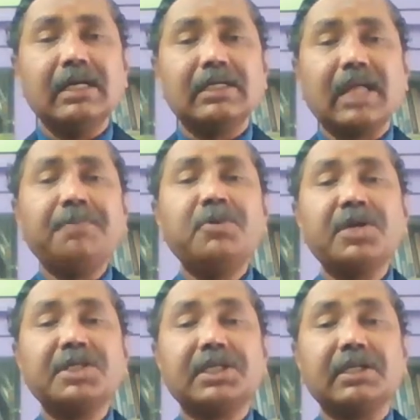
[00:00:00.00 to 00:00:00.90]
time
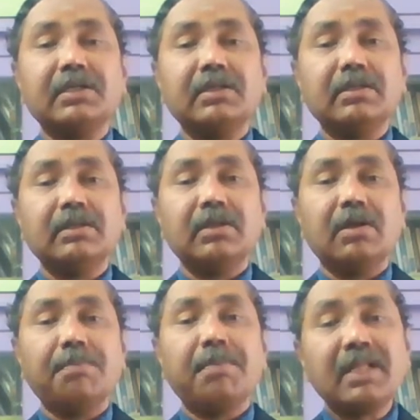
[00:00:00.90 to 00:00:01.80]
duration,
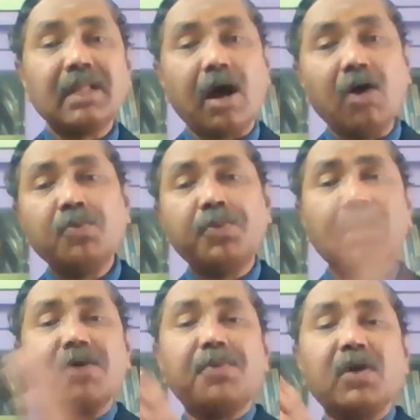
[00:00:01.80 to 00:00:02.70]
but the output
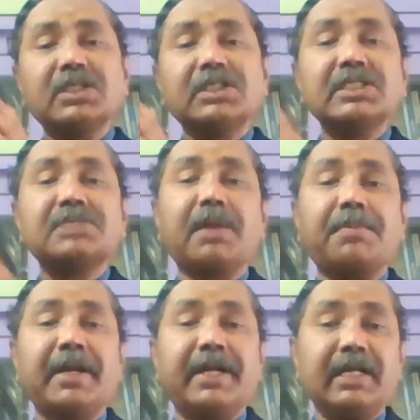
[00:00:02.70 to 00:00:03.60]
of project is
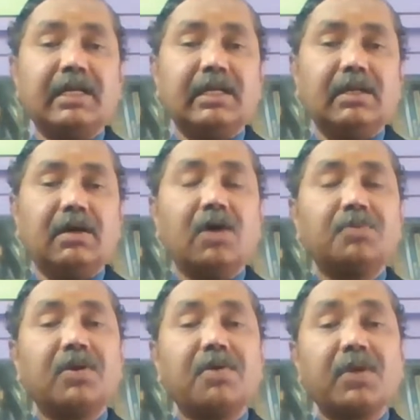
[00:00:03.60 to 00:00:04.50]
permanent.
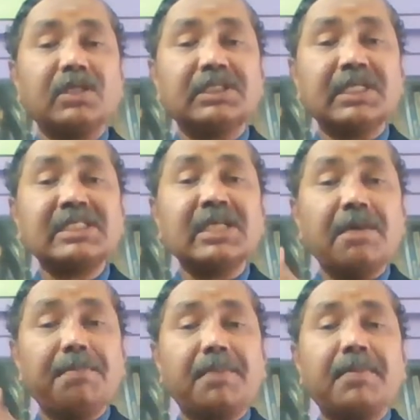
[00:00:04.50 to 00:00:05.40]
Output of project is
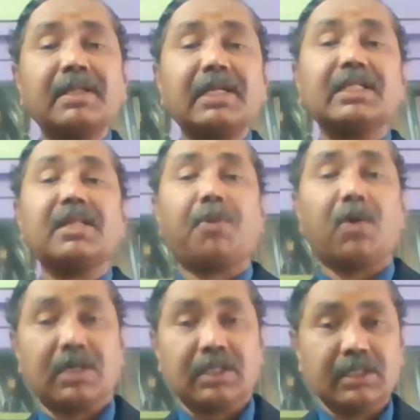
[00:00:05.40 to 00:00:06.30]
permanent. That is the
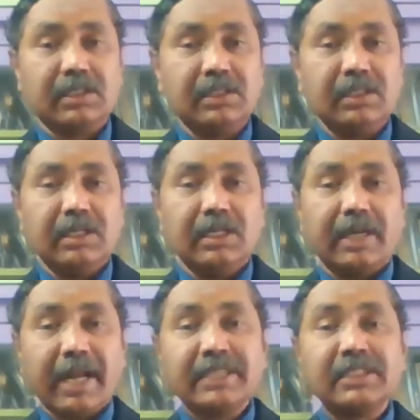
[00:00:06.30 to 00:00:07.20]
product,
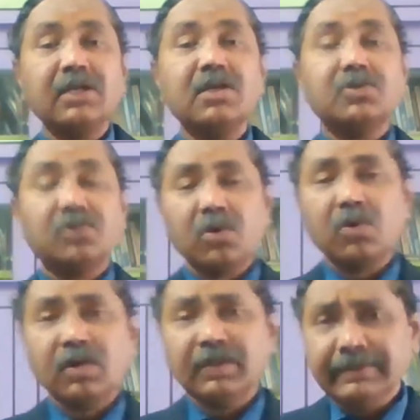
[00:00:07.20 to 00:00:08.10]
right?
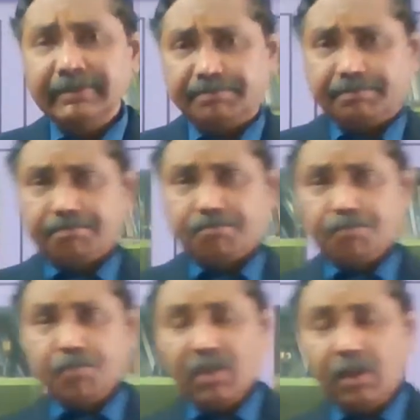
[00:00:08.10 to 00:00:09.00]
So,
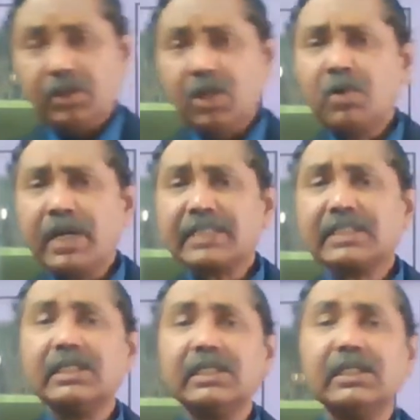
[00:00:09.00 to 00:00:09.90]
now let's
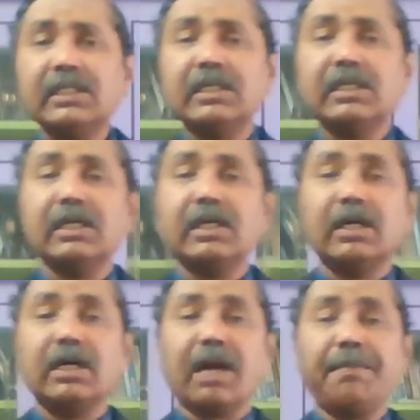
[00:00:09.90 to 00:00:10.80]

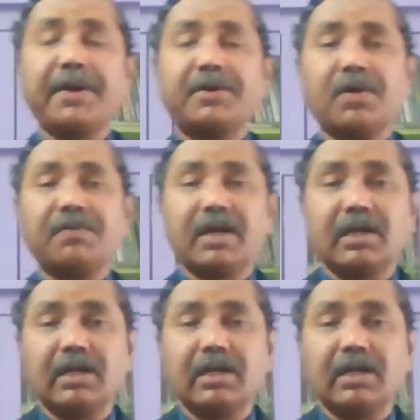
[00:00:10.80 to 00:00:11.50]
come back to our